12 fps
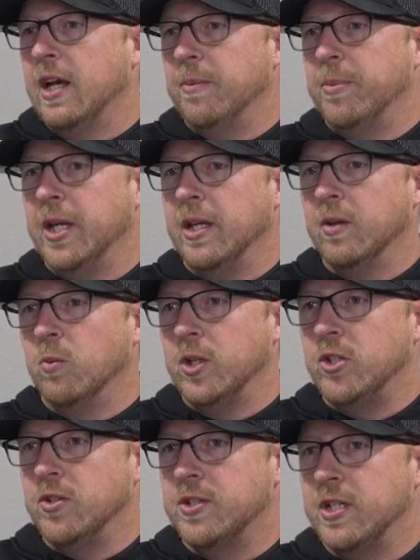But
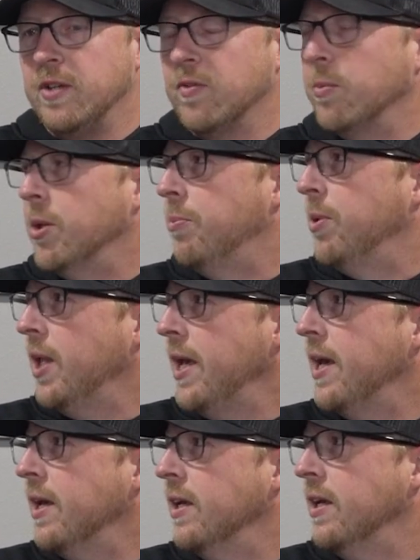what you see from the
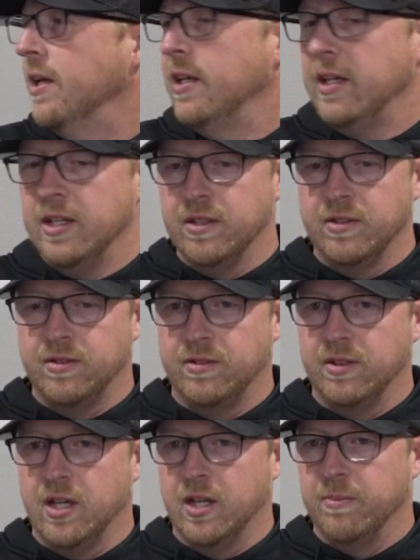plant is
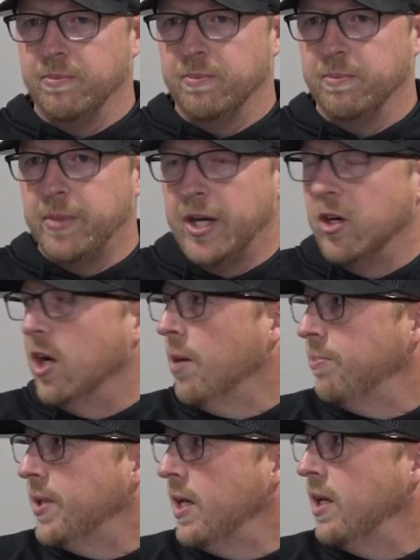better
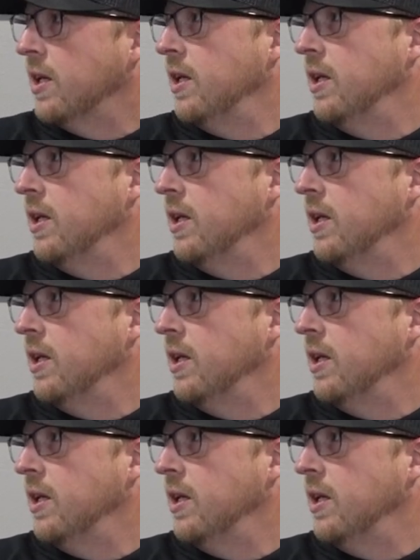uptake.